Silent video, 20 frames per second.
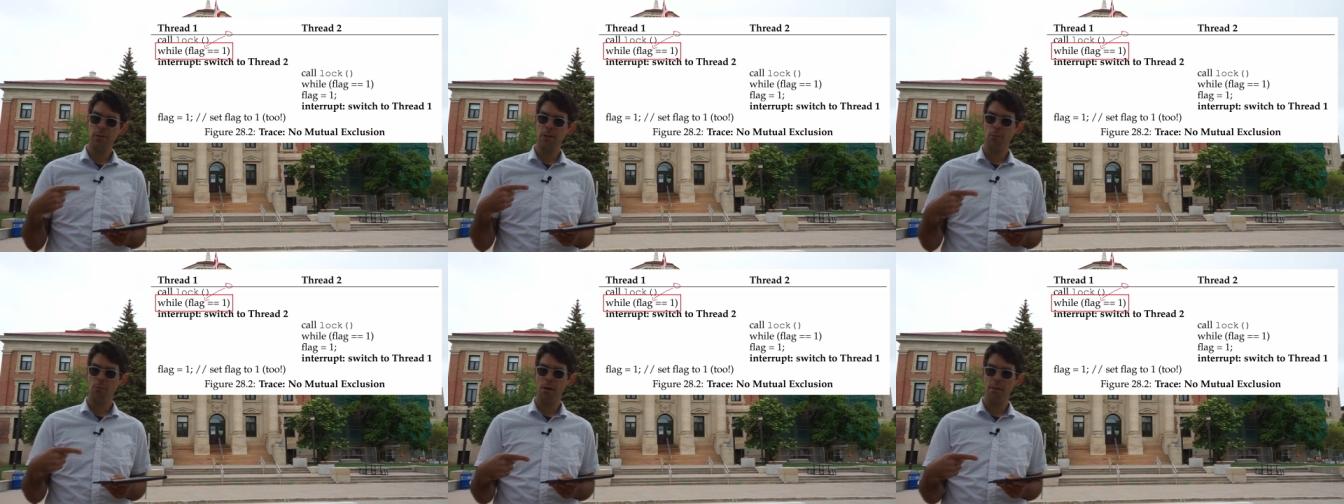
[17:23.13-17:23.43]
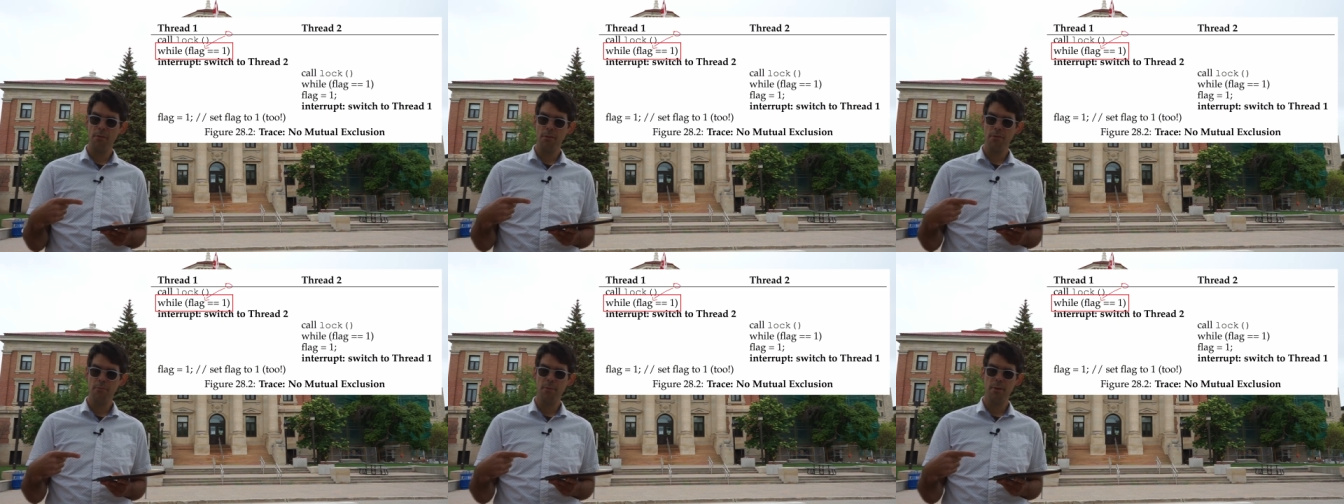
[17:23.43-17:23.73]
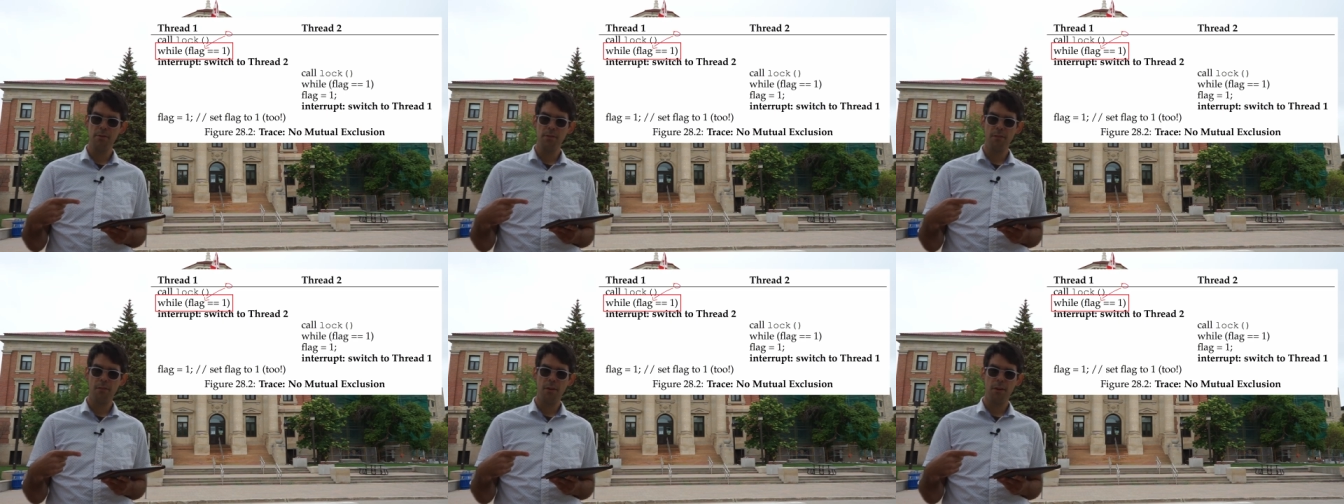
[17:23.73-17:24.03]
No other
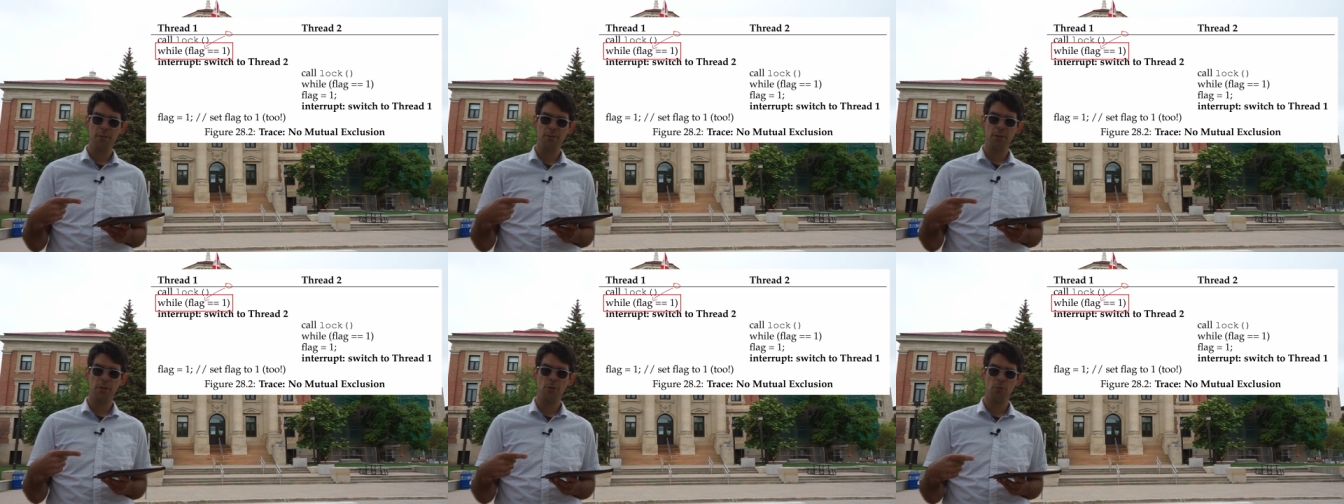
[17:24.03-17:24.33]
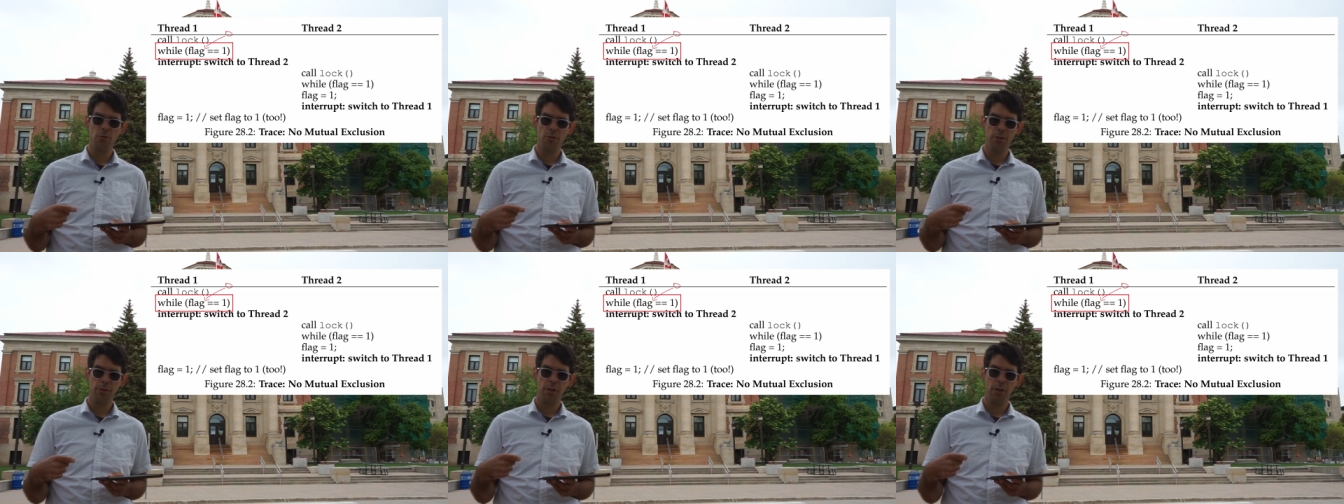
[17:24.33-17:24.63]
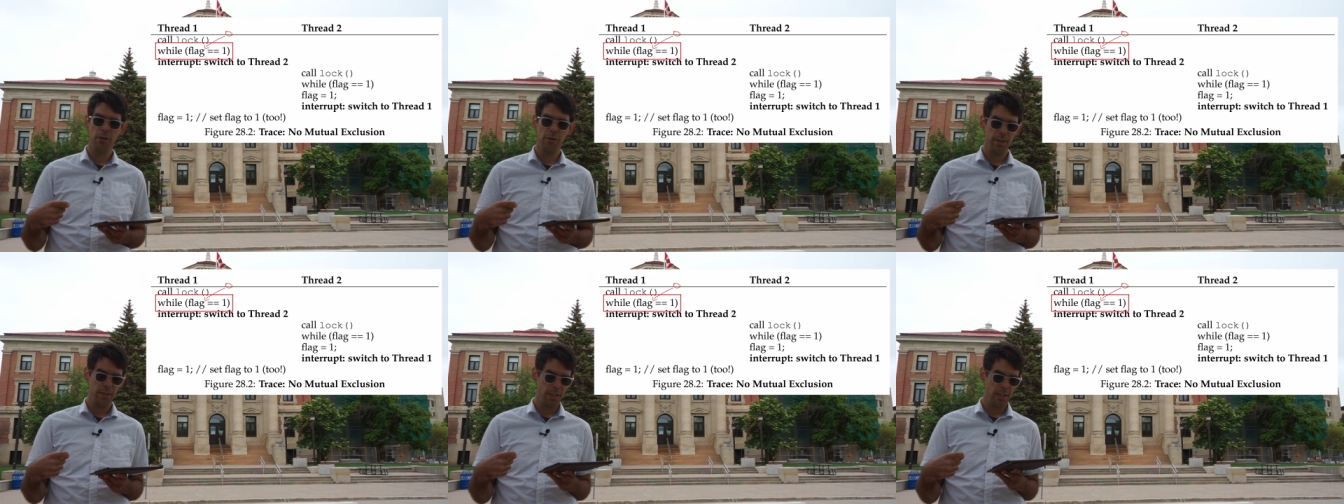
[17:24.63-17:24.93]
threads of execution
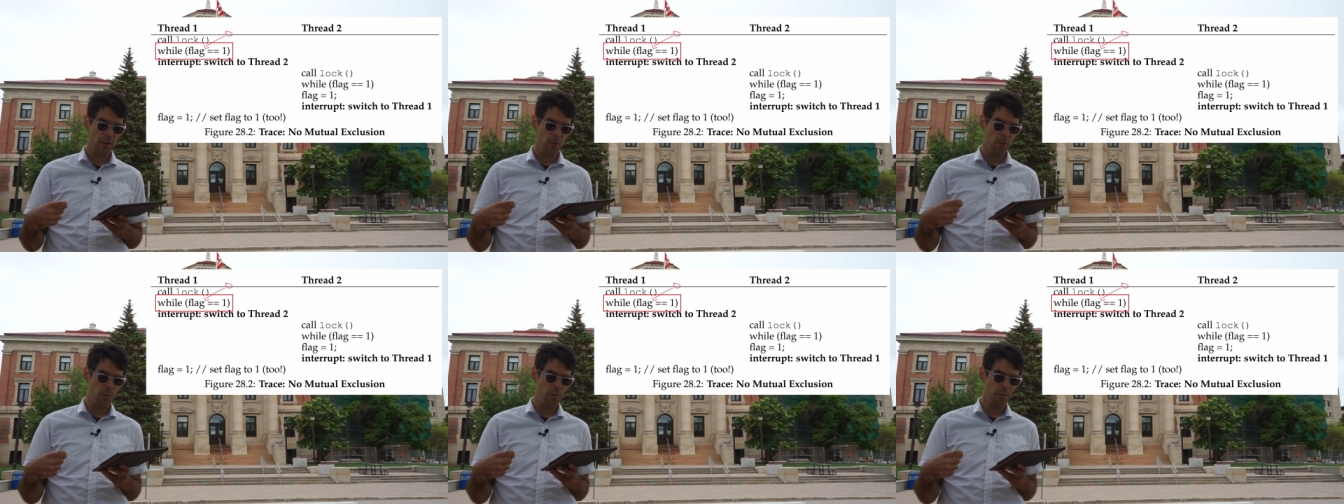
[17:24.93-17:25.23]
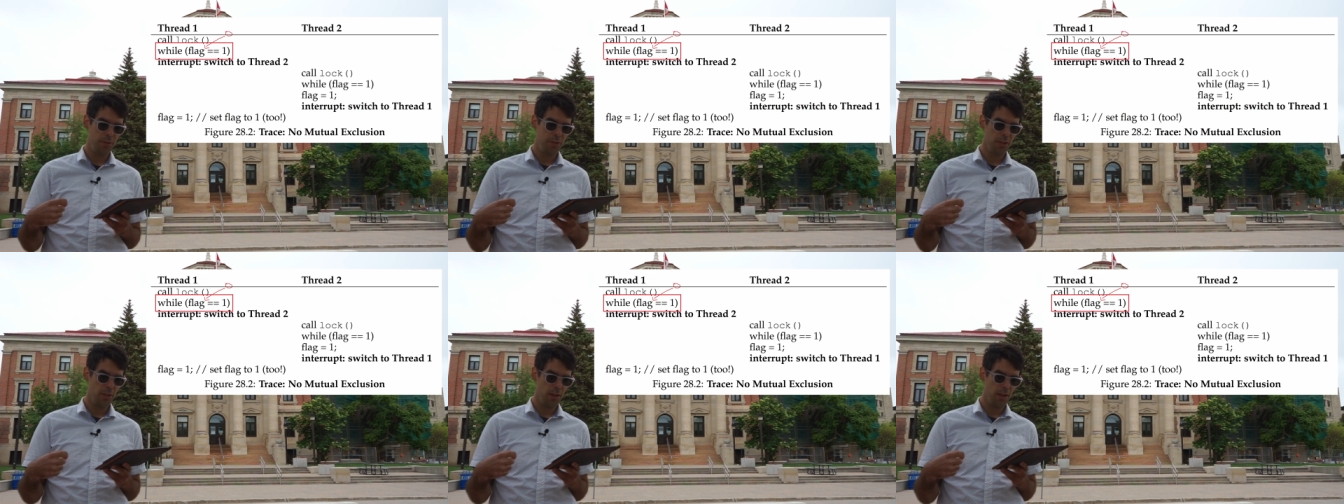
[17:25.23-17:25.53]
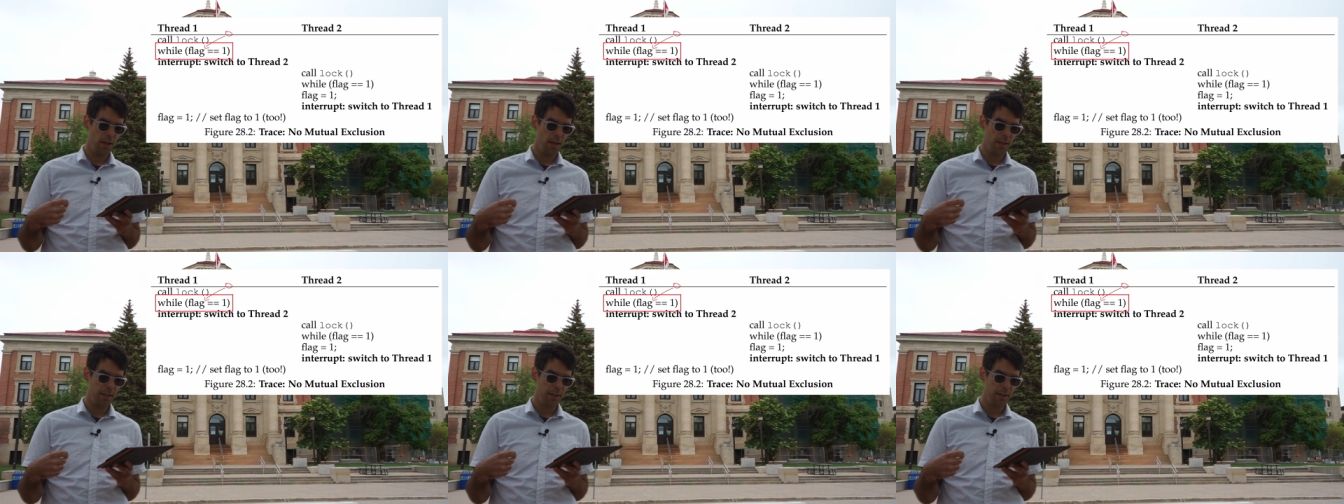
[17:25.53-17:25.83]
currently hold the
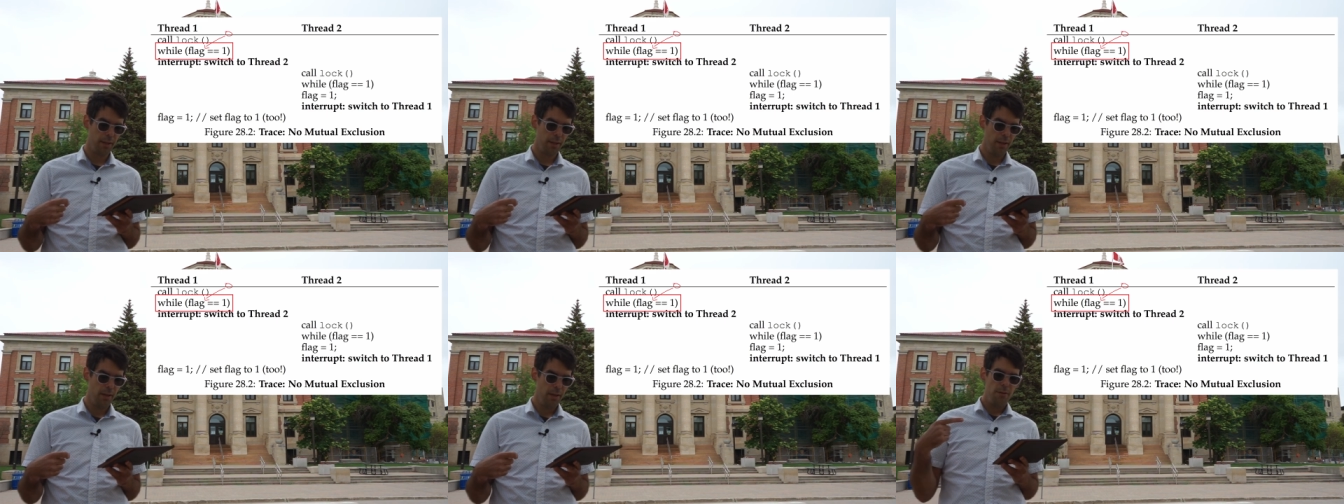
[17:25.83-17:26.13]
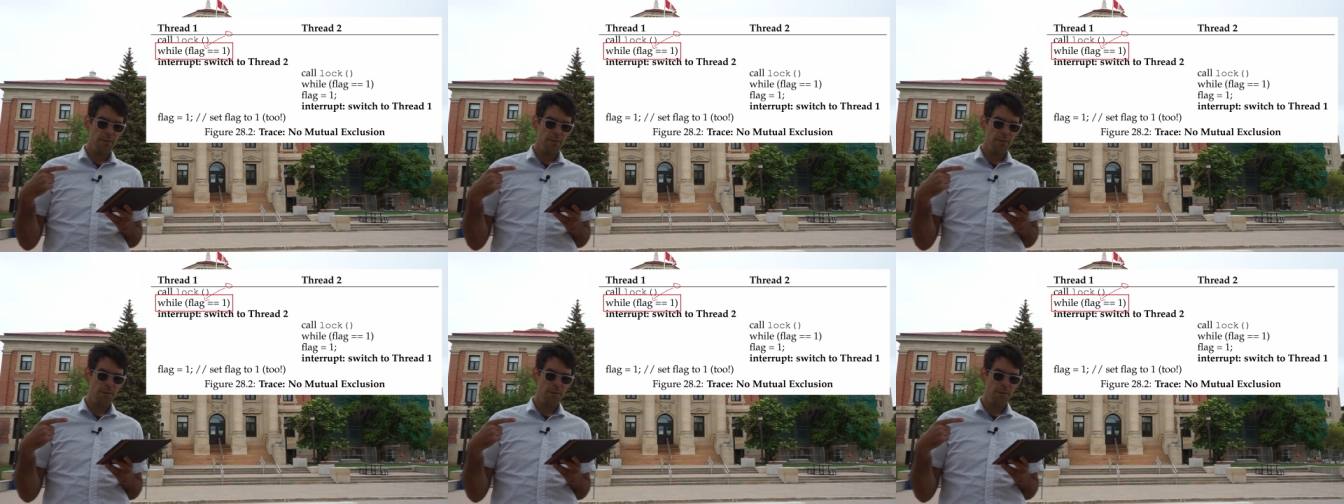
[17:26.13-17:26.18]
lock.